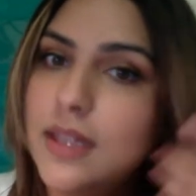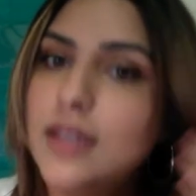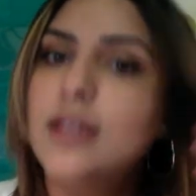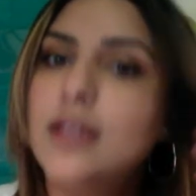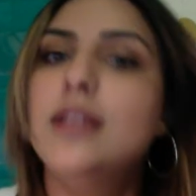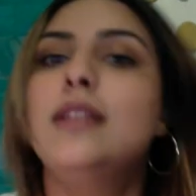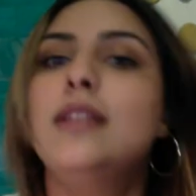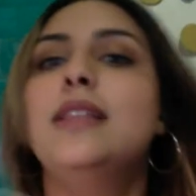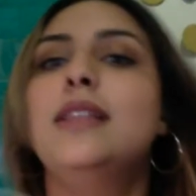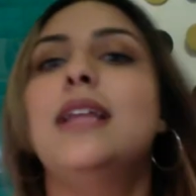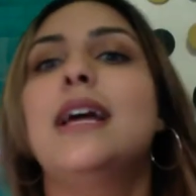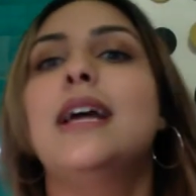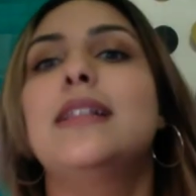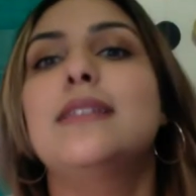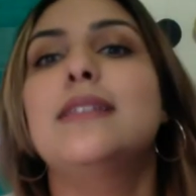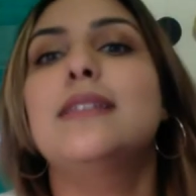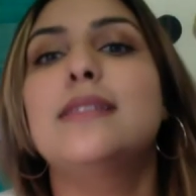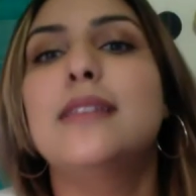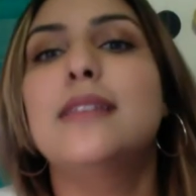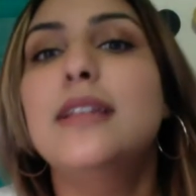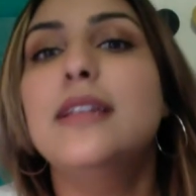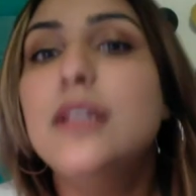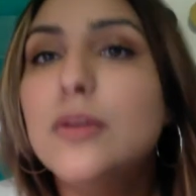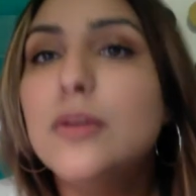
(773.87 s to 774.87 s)
Now, does
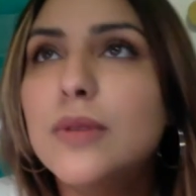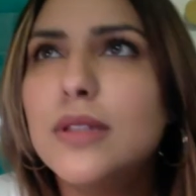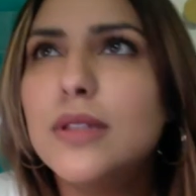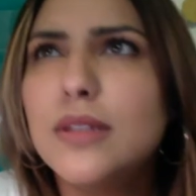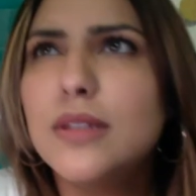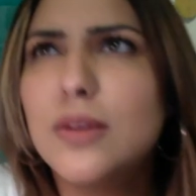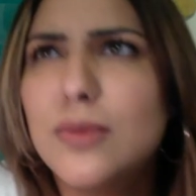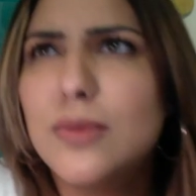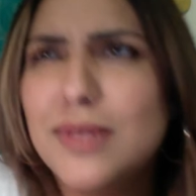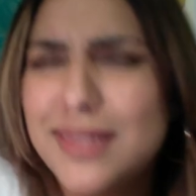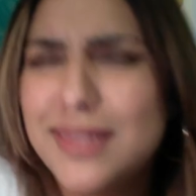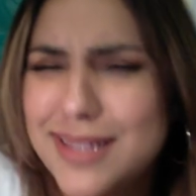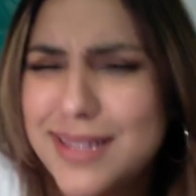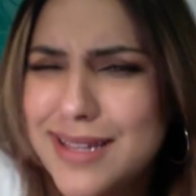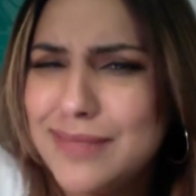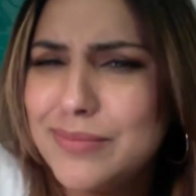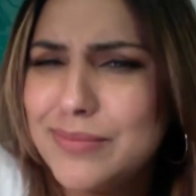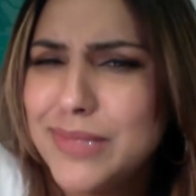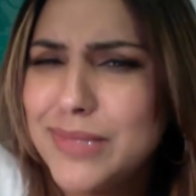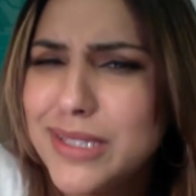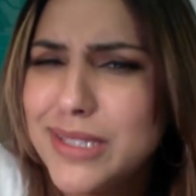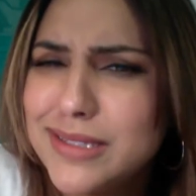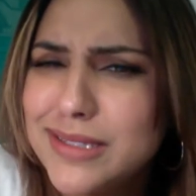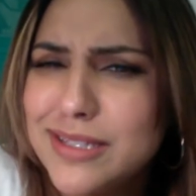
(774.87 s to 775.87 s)
anyone know what that
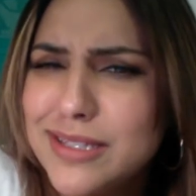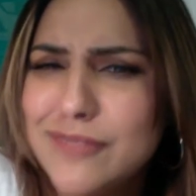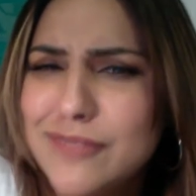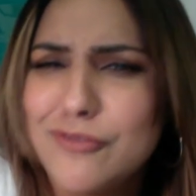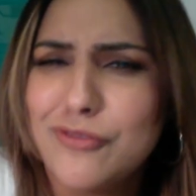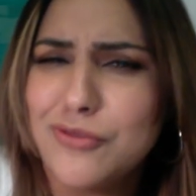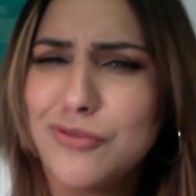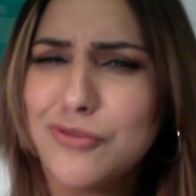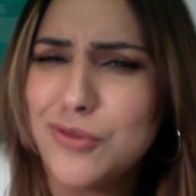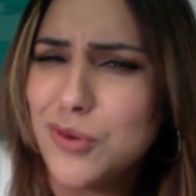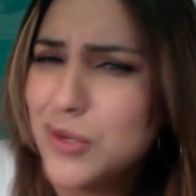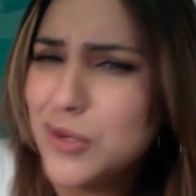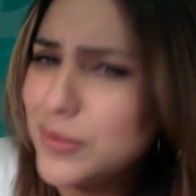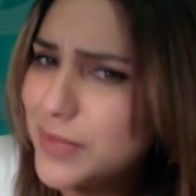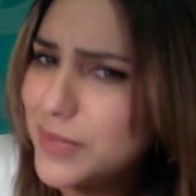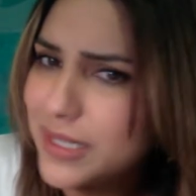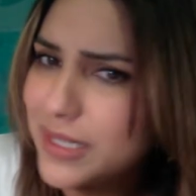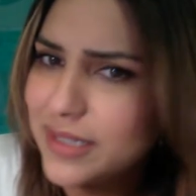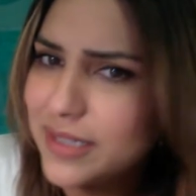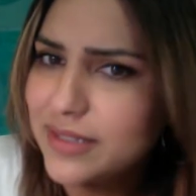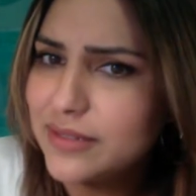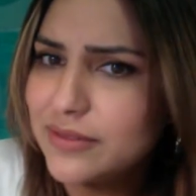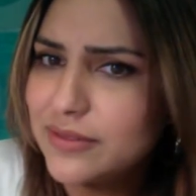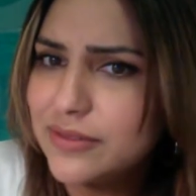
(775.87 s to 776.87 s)
means?
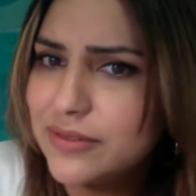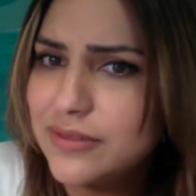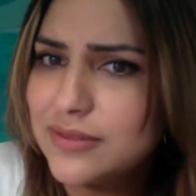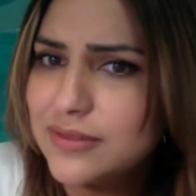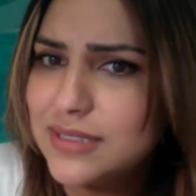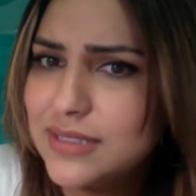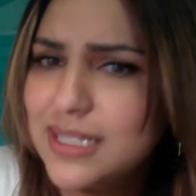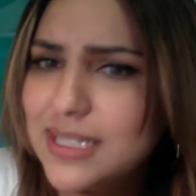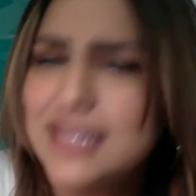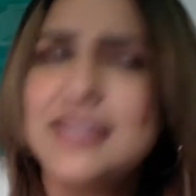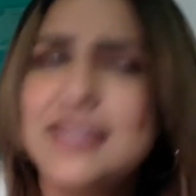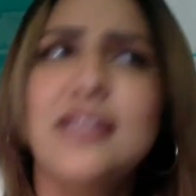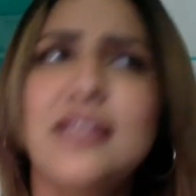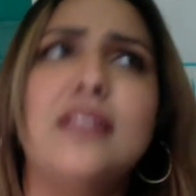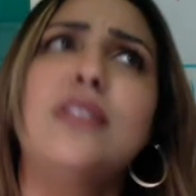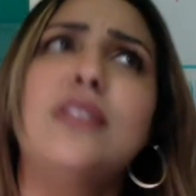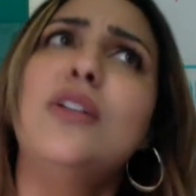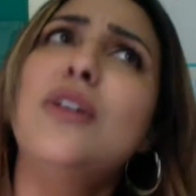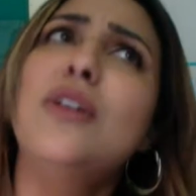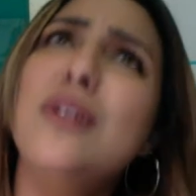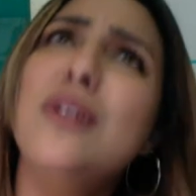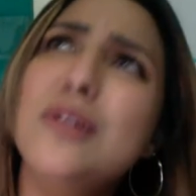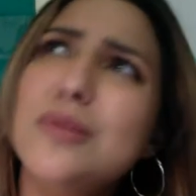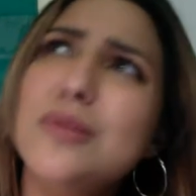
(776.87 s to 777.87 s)
Informative. That's a
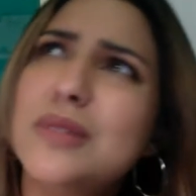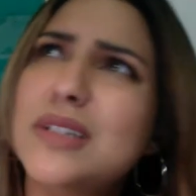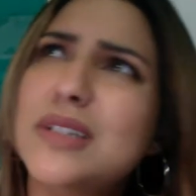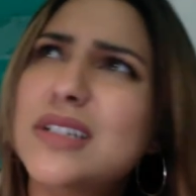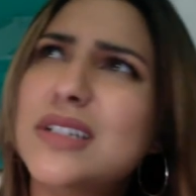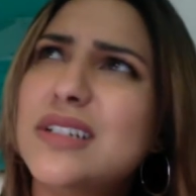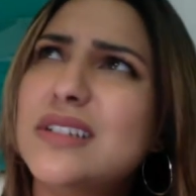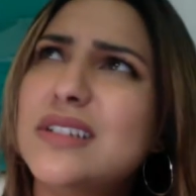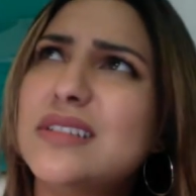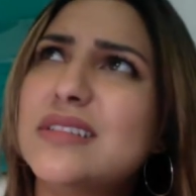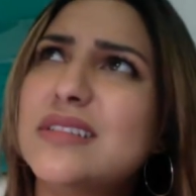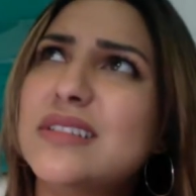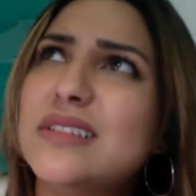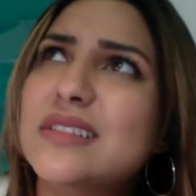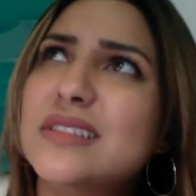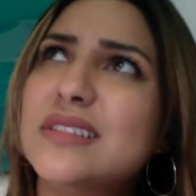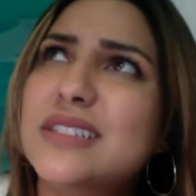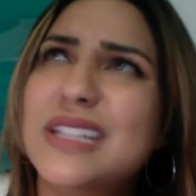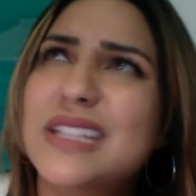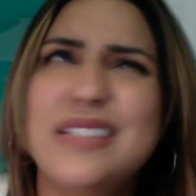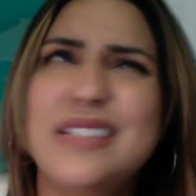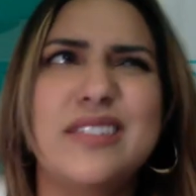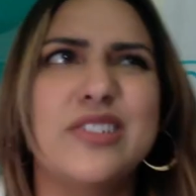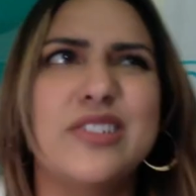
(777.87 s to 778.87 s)
long word.
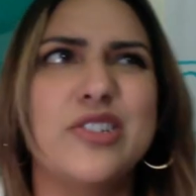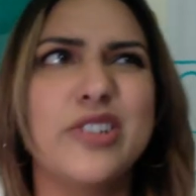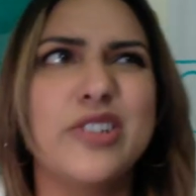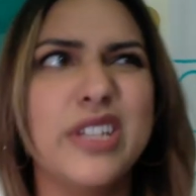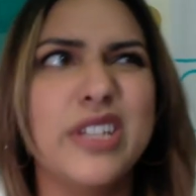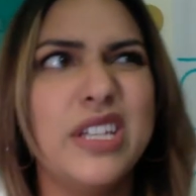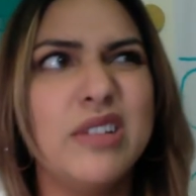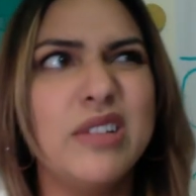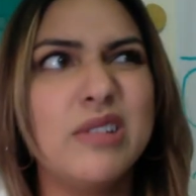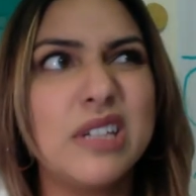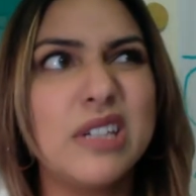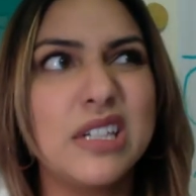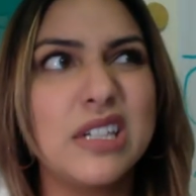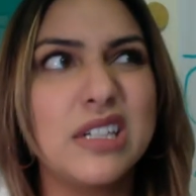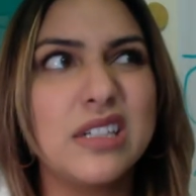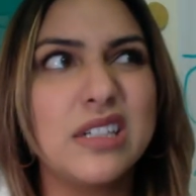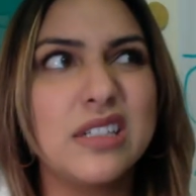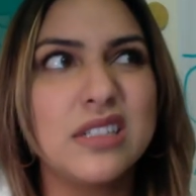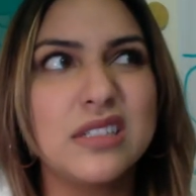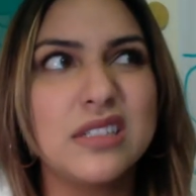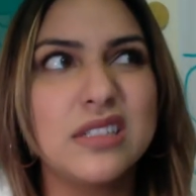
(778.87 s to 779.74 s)
That's a tricky word.